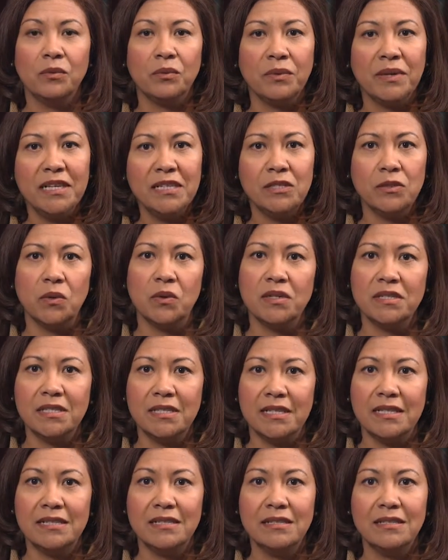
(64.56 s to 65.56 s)

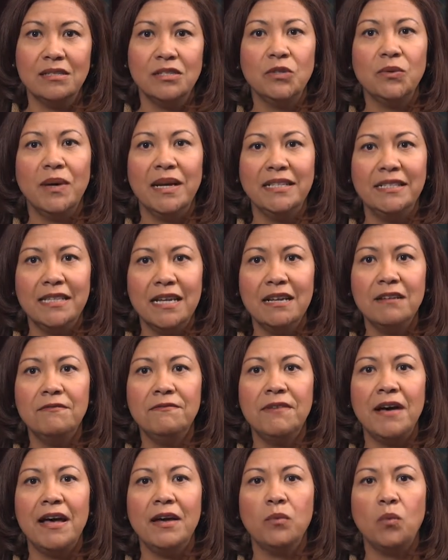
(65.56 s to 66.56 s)
resources to
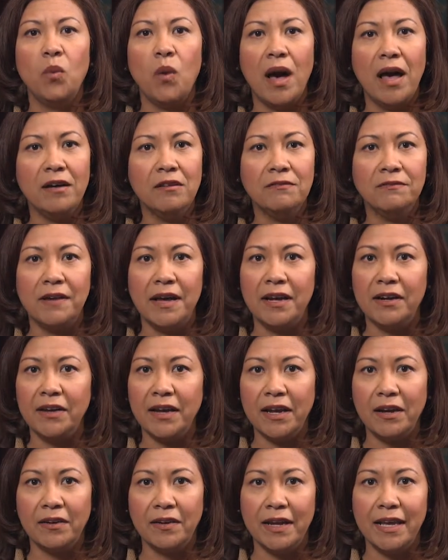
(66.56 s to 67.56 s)
identify wildfire
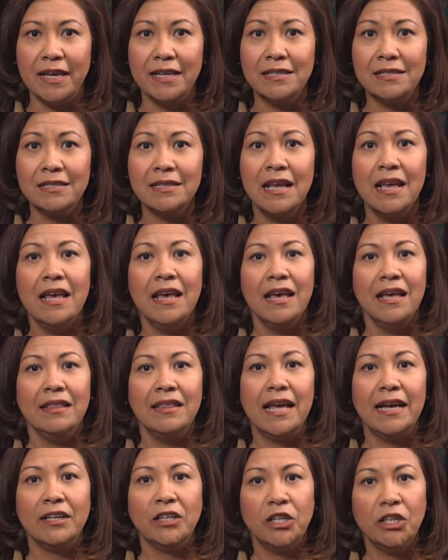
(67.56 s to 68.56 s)
areas
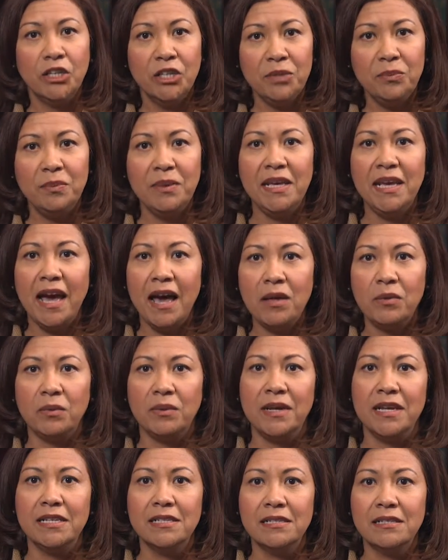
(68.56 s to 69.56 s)
that could be at
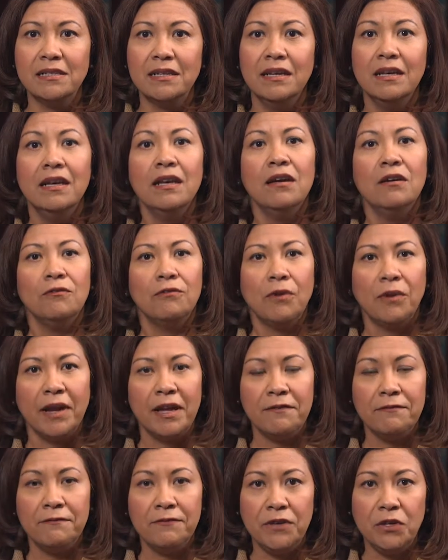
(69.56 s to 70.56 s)
risk for
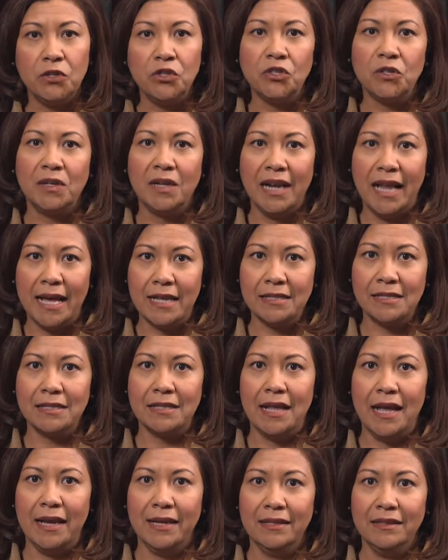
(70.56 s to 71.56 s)
a future
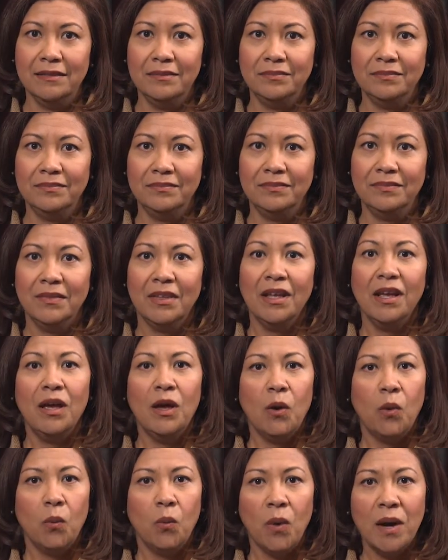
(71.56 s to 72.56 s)
landslide.
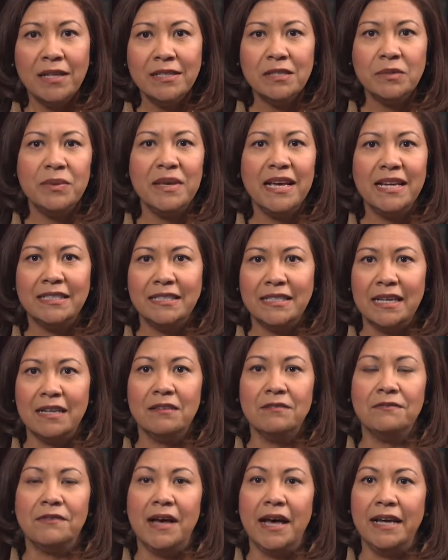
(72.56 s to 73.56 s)
Once we
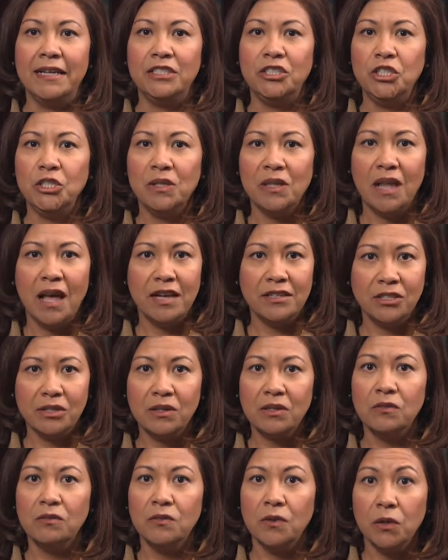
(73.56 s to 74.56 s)
identify
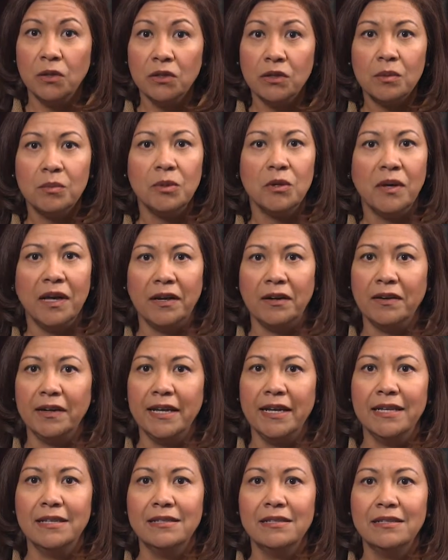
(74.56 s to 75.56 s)
geological vulnerable
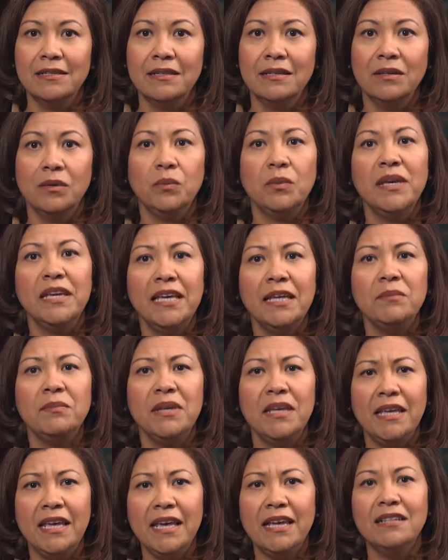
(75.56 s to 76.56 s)
areas, we can
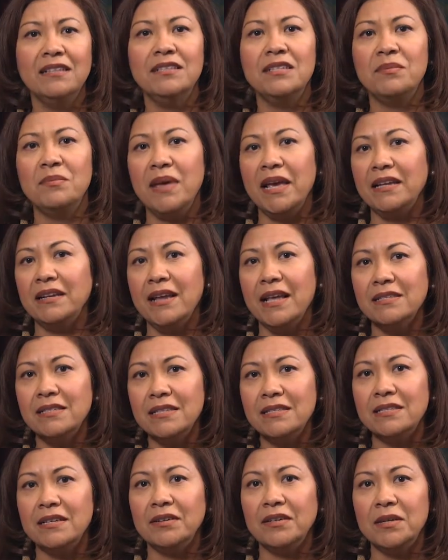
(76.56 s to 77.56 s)
begin to make
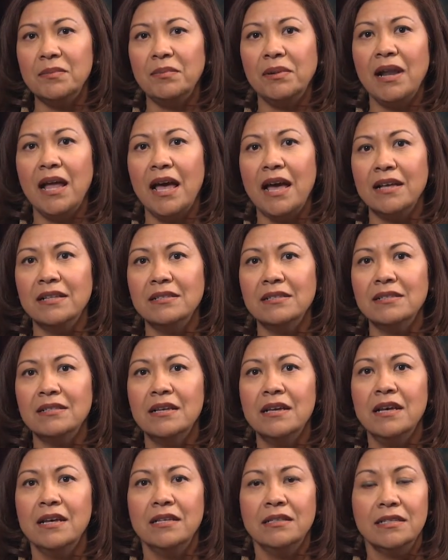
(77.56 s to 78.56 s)
necessary plans
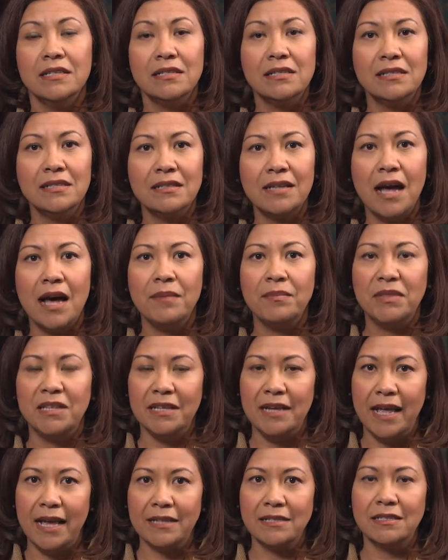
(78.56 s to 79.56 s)
to stop the
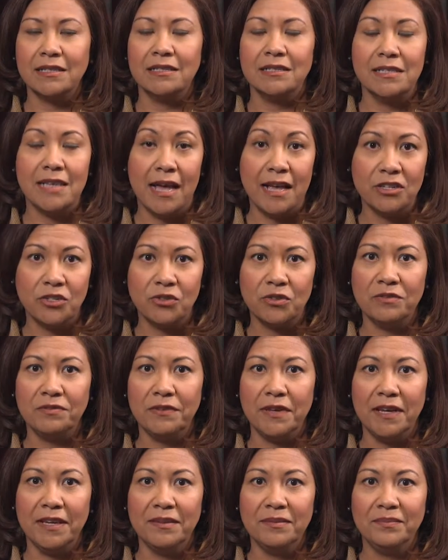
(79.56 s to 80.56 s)
next
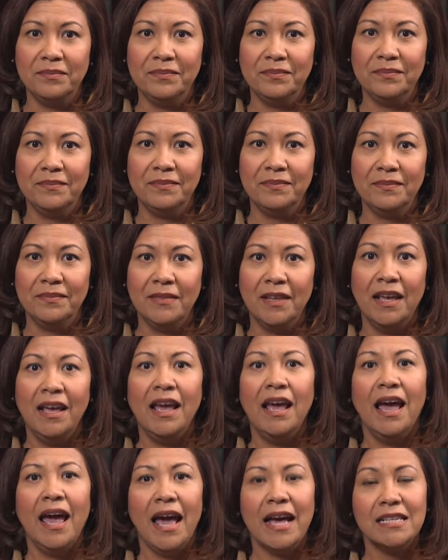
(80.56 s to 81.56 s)
catastrophe.
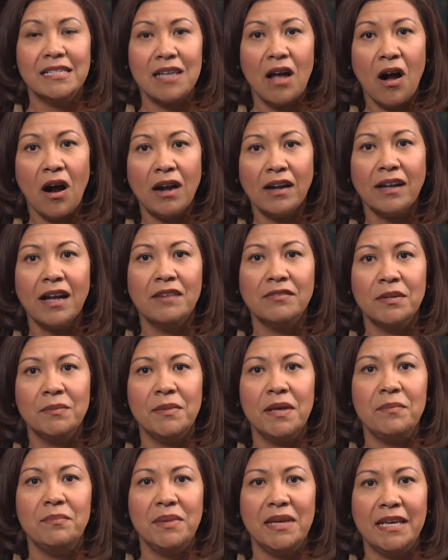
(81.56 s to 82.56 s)
As our
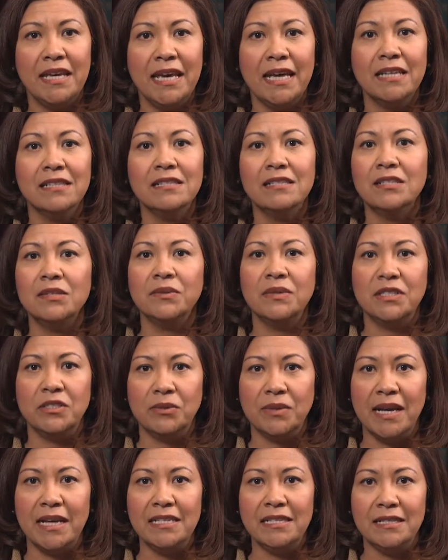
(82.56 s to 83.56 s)
government begins to
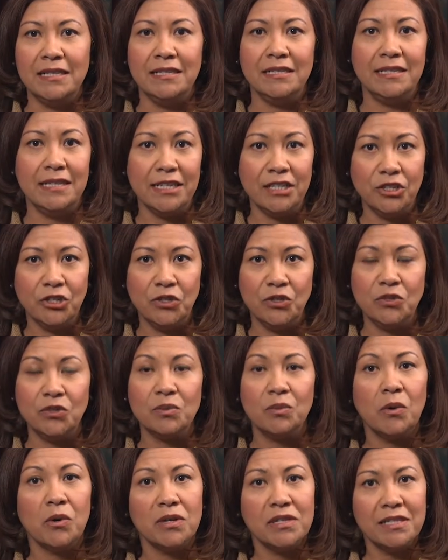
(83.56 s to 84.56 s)
address these
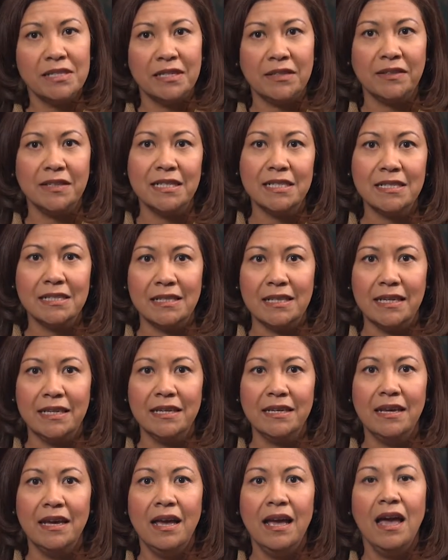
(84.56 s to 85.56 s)
issues more
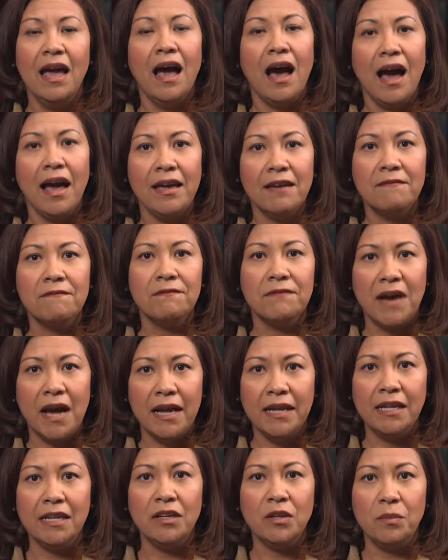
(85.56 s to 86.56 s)
seriously, I am
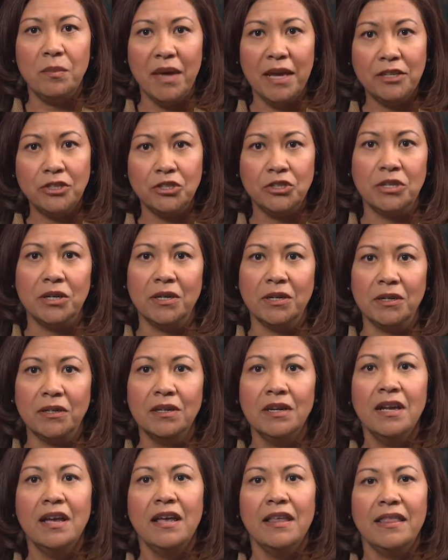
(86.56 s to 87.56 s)
fighting to make
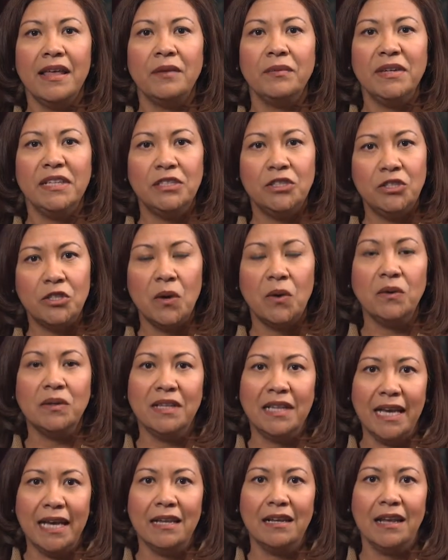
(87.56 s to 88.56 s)
sure that we
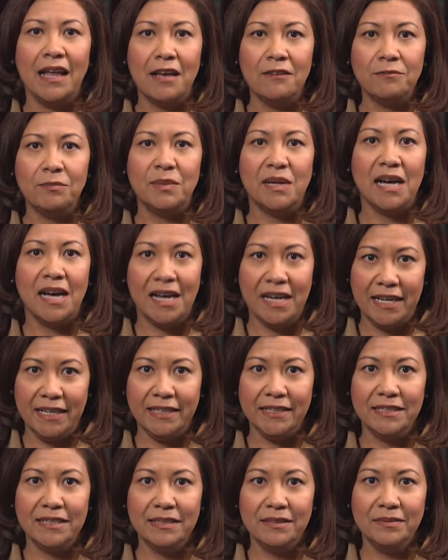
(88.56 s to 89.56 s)
don't get left
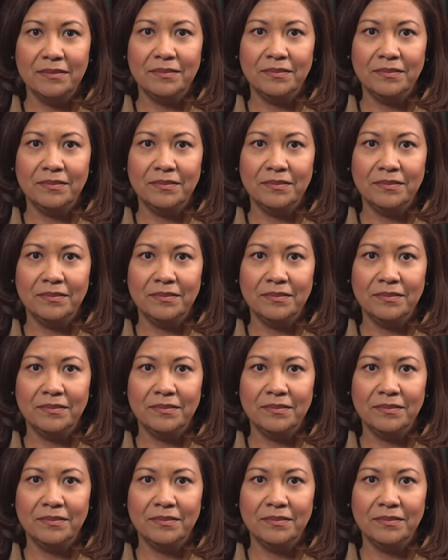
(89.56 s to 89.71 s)
behind.